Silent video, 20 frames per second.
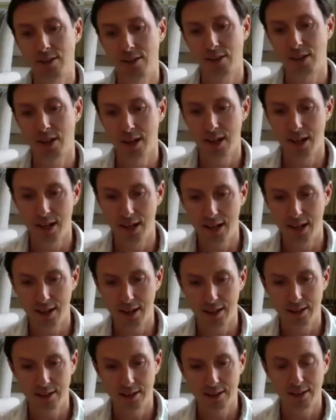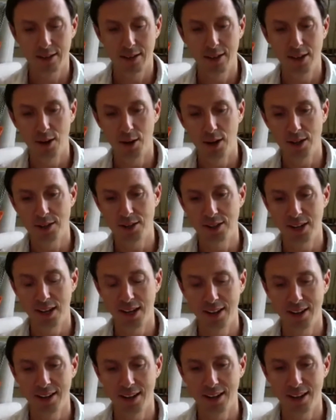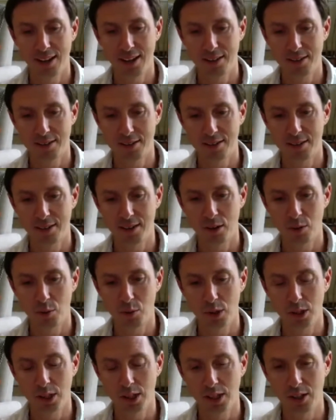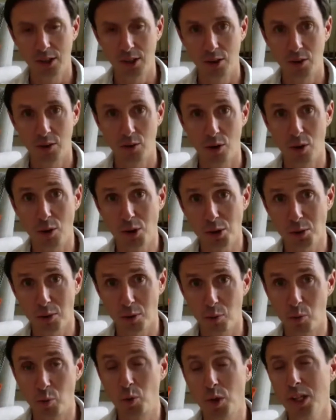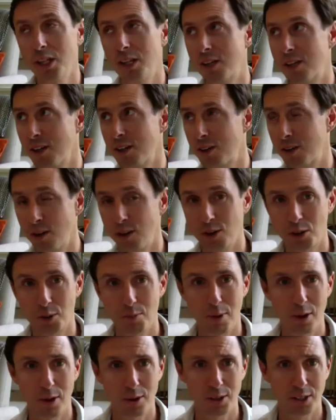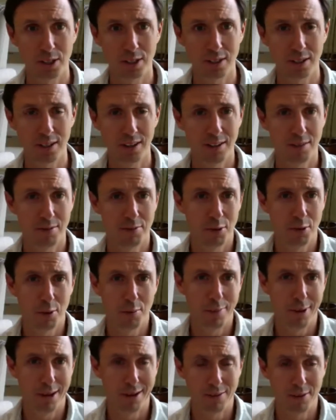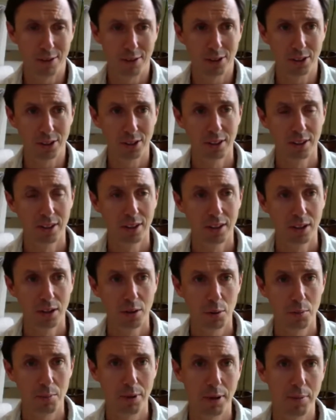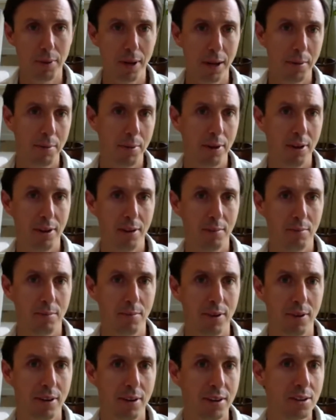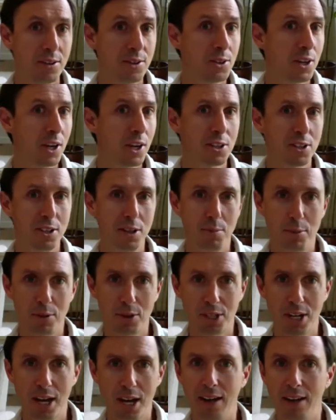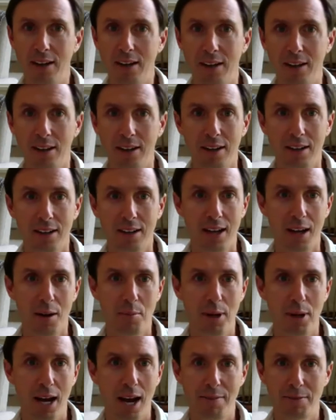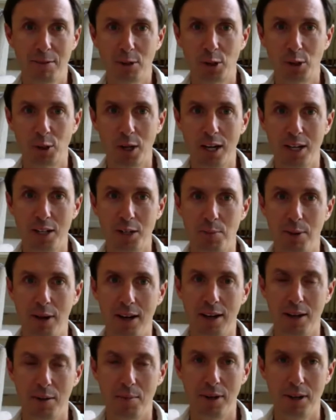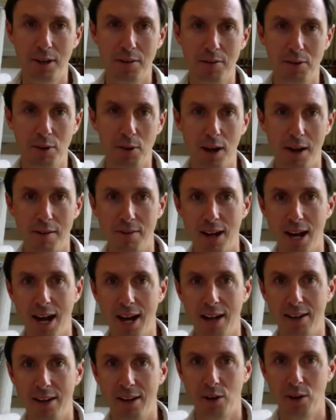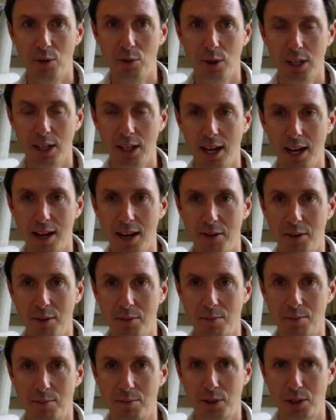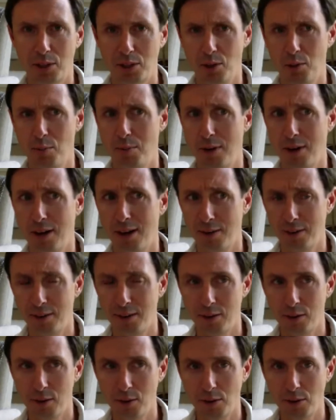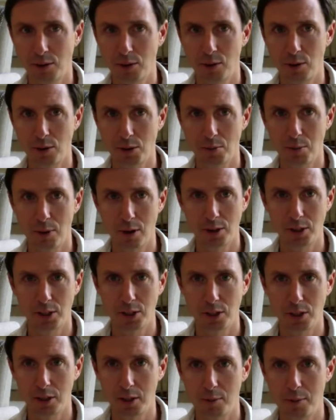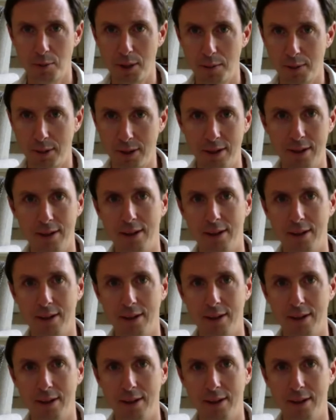I'd say that a really good gross margin in food and beverage would be maybe 60%. That'd be after trade spend. I mean, if you have that, then you really have a super healthy gross margin. You're going to be able to